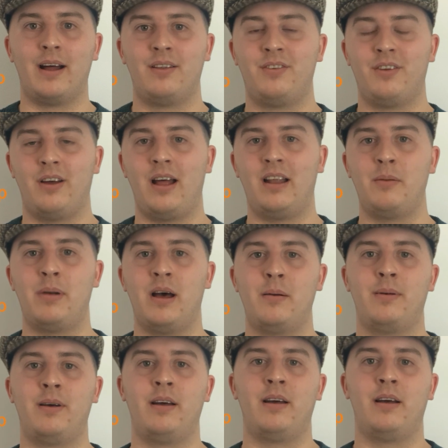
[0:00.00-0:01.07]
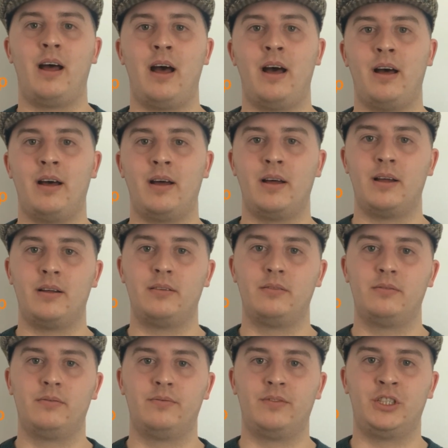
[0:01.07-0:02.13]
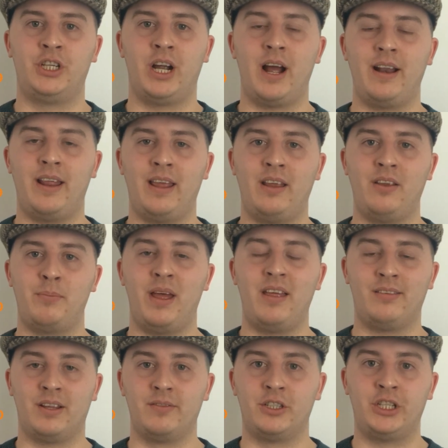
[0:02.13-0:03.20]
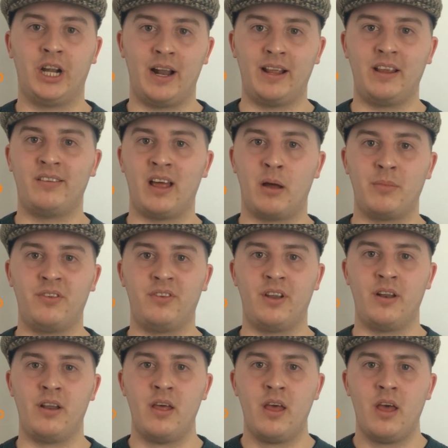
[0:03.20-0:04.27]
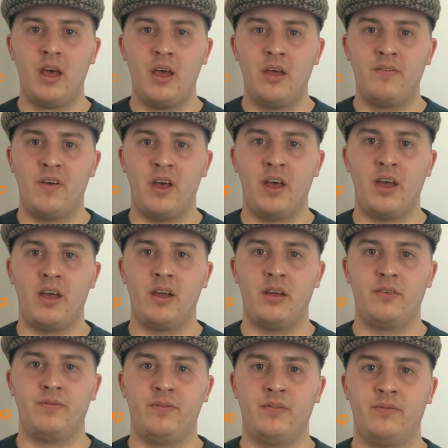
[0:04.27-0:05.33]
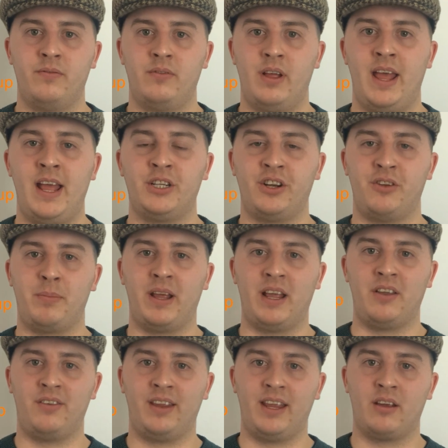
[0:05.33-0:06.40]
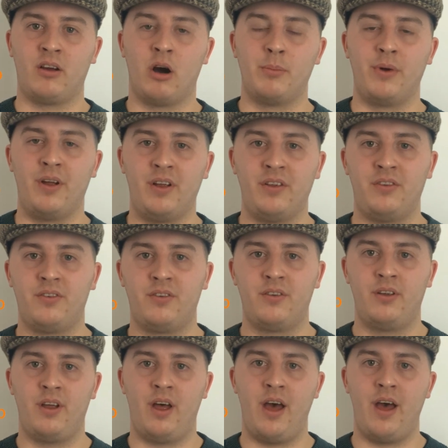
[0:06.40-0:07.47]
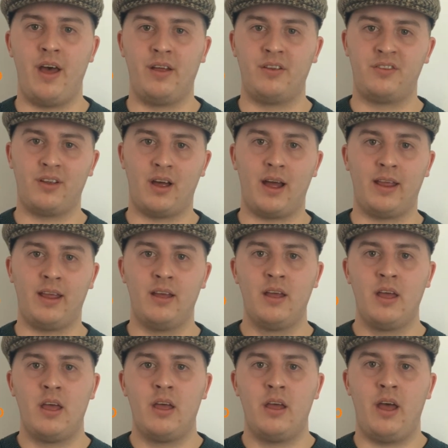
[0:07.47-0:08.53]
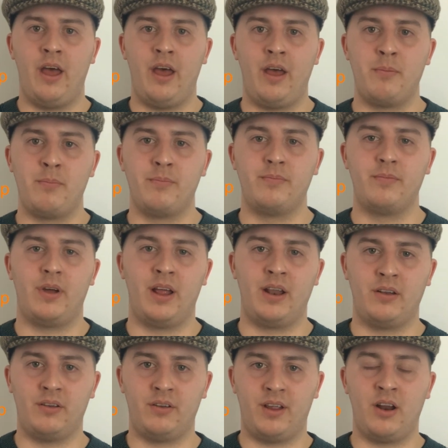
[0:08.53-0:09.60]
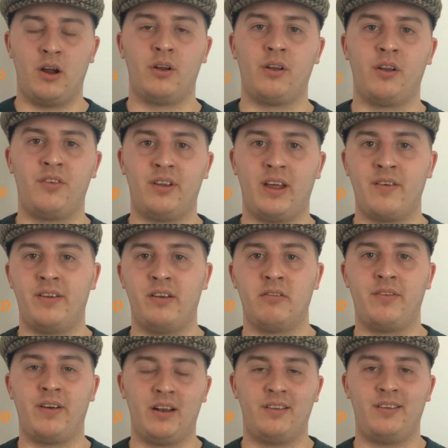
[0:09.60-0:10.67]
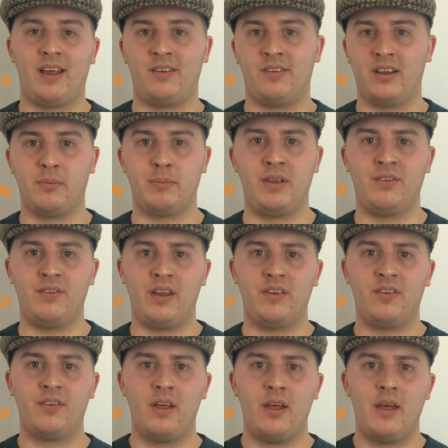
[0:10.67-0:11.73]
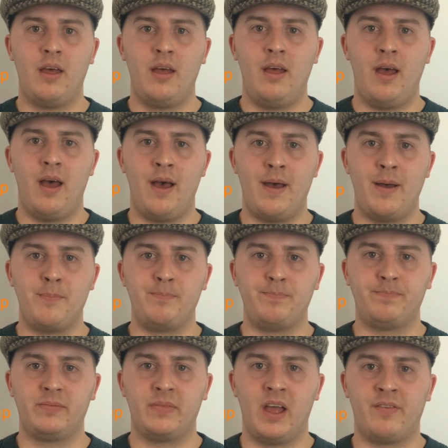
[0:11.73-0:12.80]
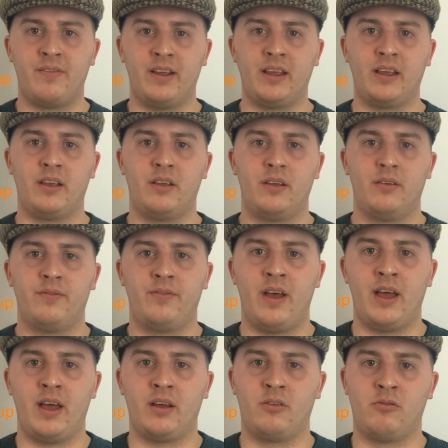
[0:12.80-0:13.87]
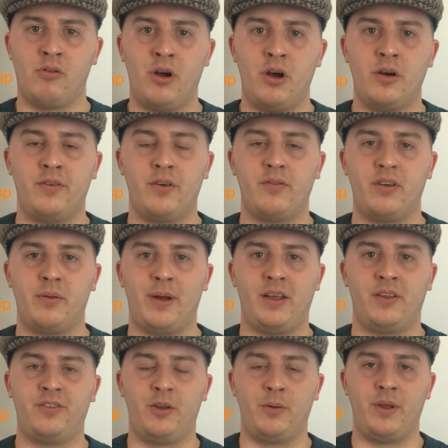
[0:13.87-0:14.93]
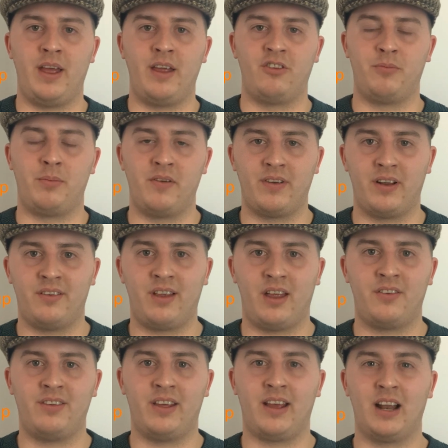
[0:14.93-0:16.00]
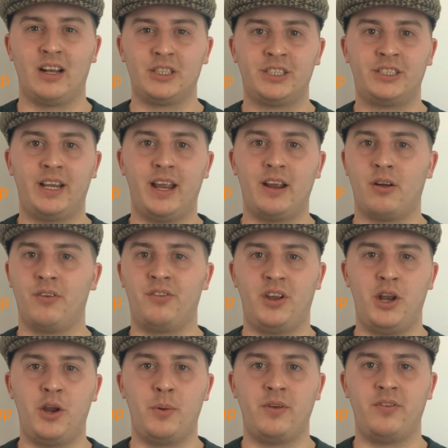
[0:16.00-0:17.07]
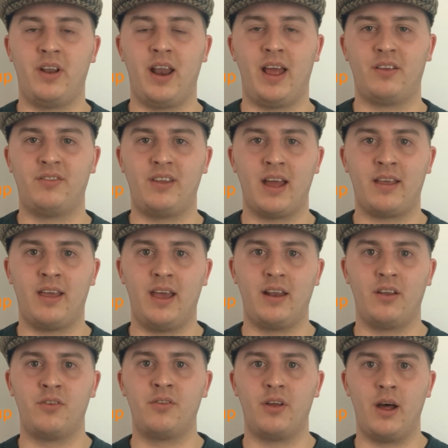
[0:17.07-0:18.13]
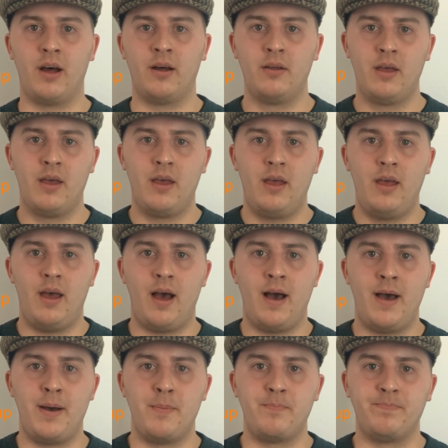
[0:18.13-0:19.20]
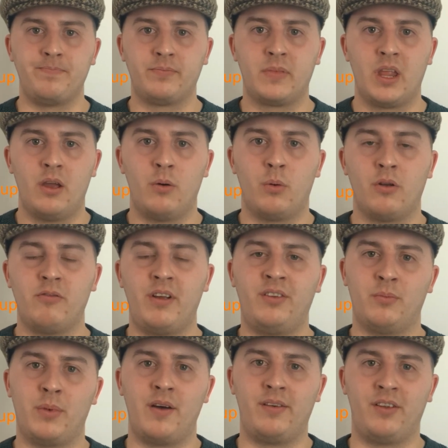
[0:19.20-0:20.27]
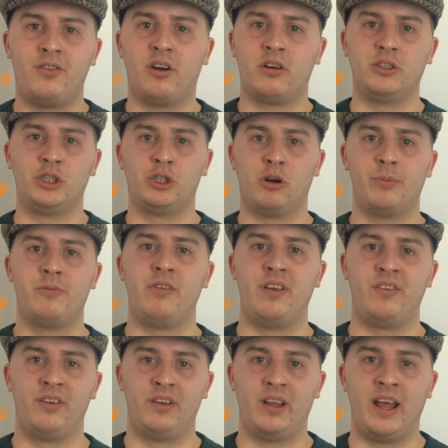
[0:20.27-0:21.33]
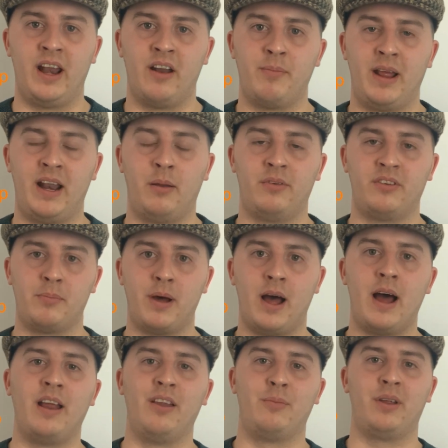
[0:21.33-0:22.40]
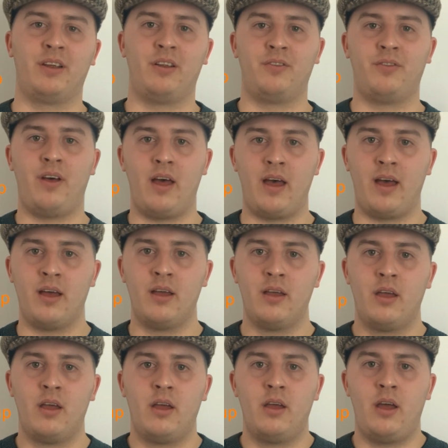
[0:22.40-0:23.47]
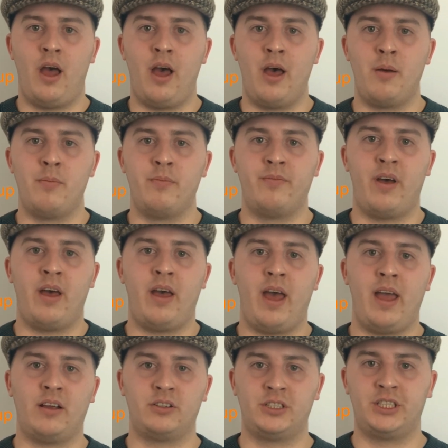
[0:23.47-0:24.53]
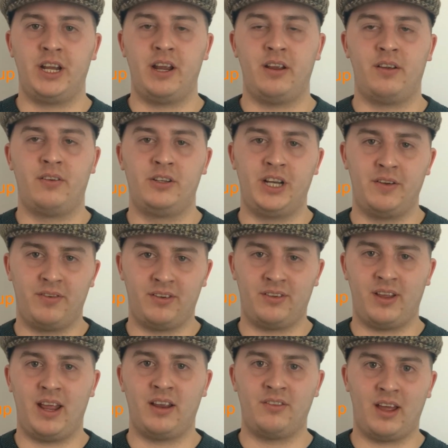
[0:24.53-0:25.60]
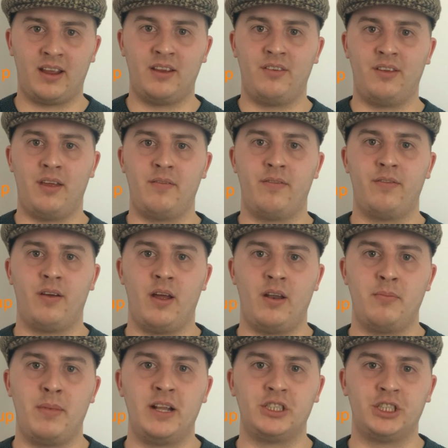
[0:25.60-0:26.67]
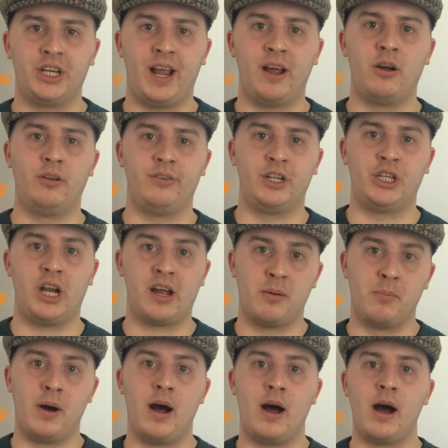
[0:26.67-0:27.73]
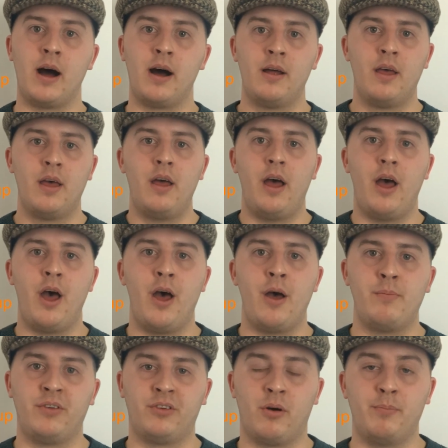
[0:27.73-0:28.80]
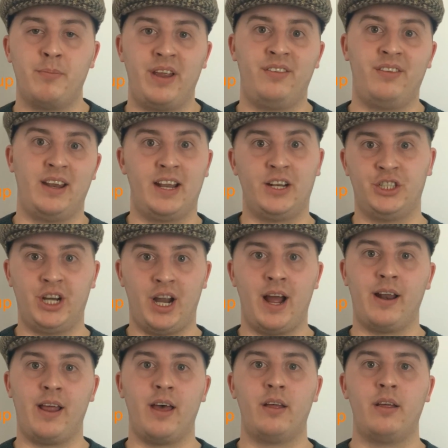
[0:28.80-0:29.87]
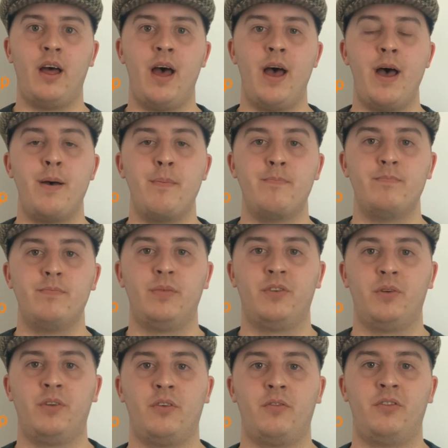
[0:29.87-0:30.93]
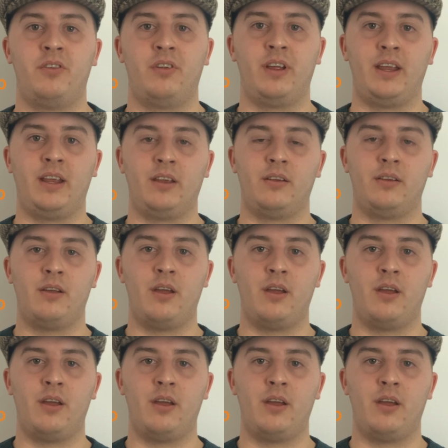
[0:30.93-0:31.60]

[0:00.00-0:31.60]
So Alibaba are basically the Chinese Amazon, Asia's biggest e-commerce site, and in all honesty, I think they're a fantastic business. I think their growth over the past few years has been fantastic, and I just see it continuing for the next decade or so. One reason why their stock has dropped recently and I've been able to buy is because their ex-chief executive and major shareholder Jack Ma has gone missing in China. So he's obviously,